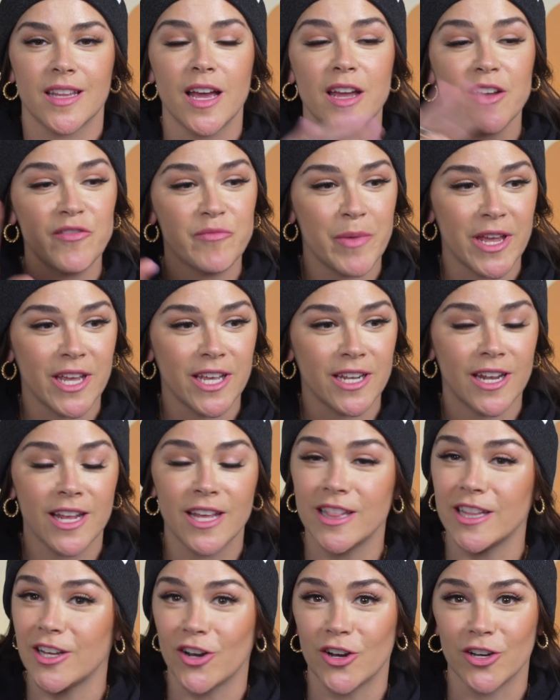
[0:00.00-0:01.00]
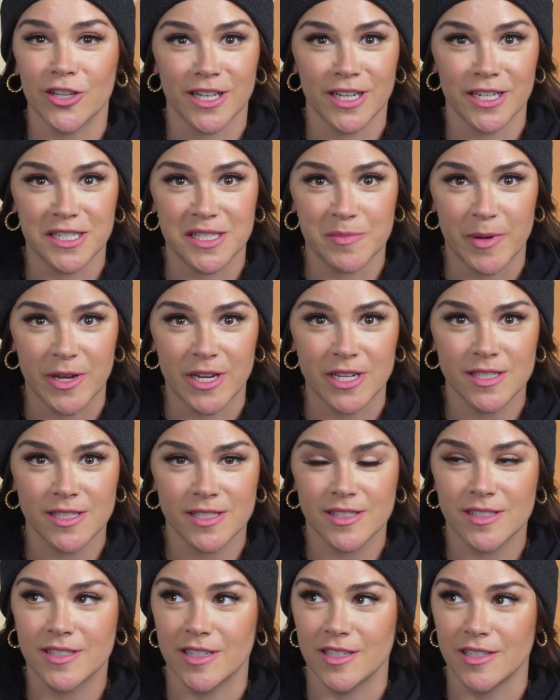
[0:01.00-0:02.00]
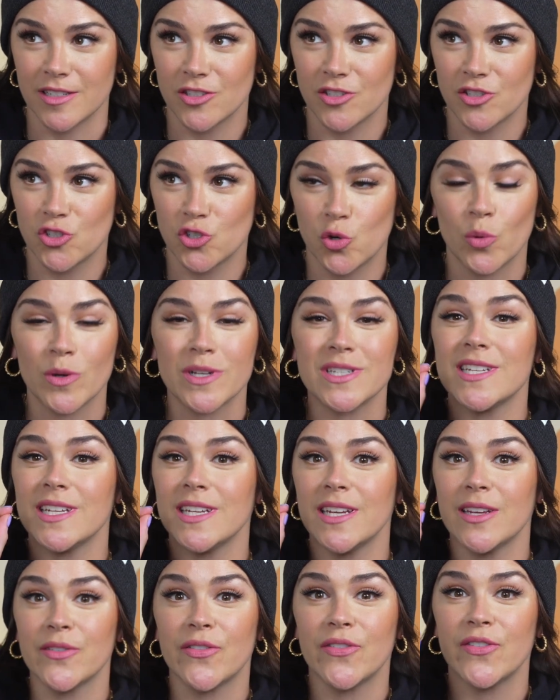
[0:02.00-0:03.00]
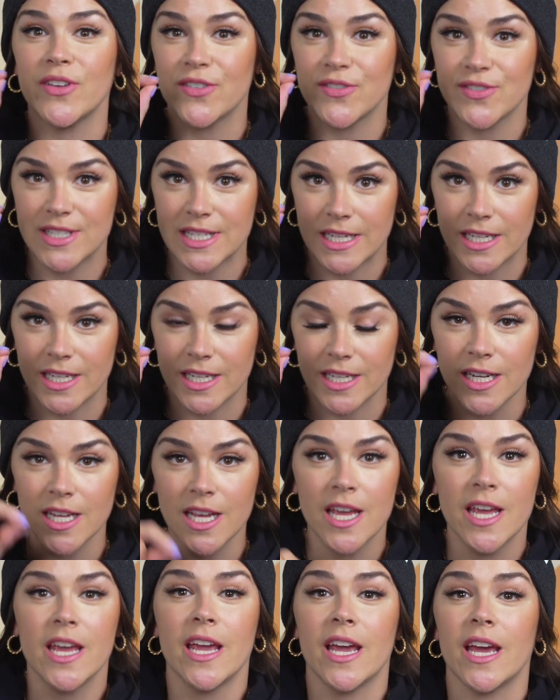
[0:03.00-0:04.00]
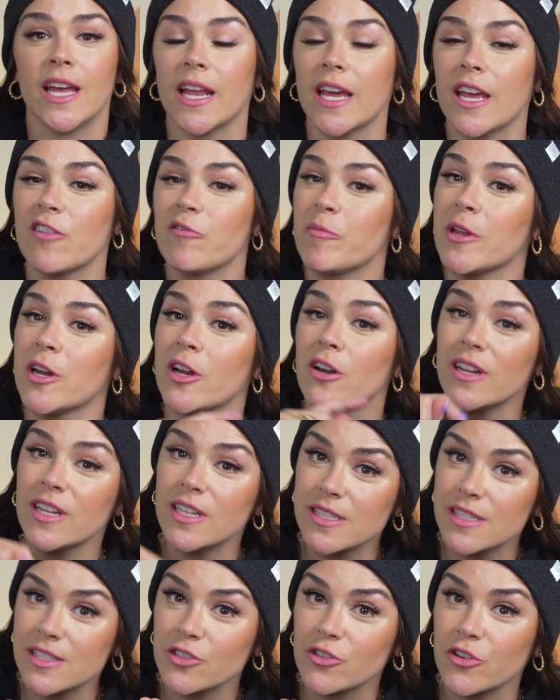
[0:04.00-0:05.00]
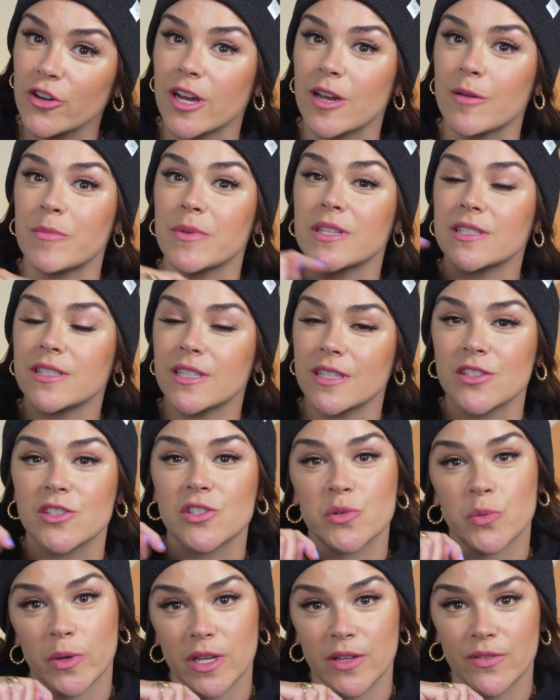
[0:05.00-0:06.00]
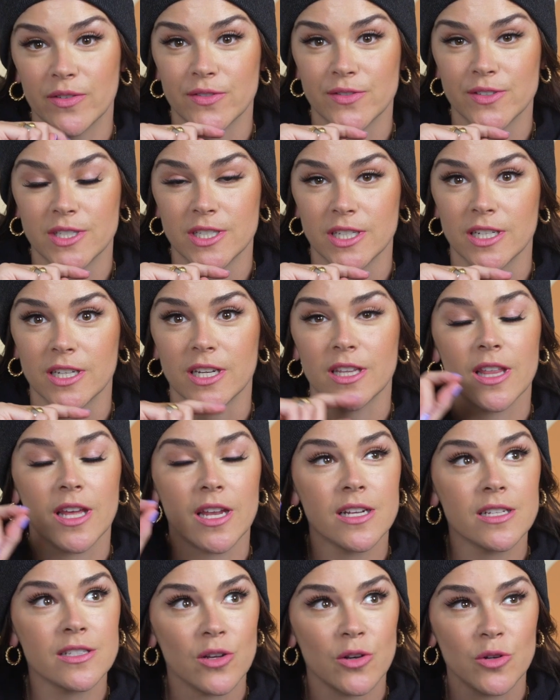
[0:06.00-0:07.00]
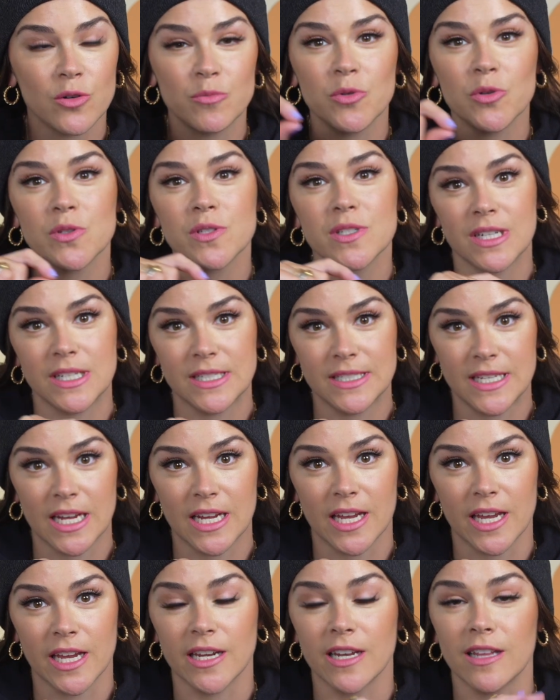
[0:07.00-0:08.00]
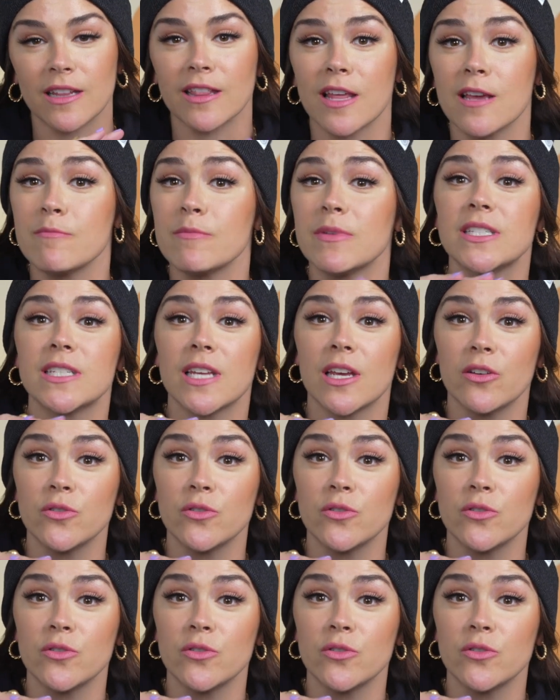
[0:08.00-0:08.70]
I've been in the online space since 2015, and I have been on Instagram since 2015. That is almost a decade, and let me tell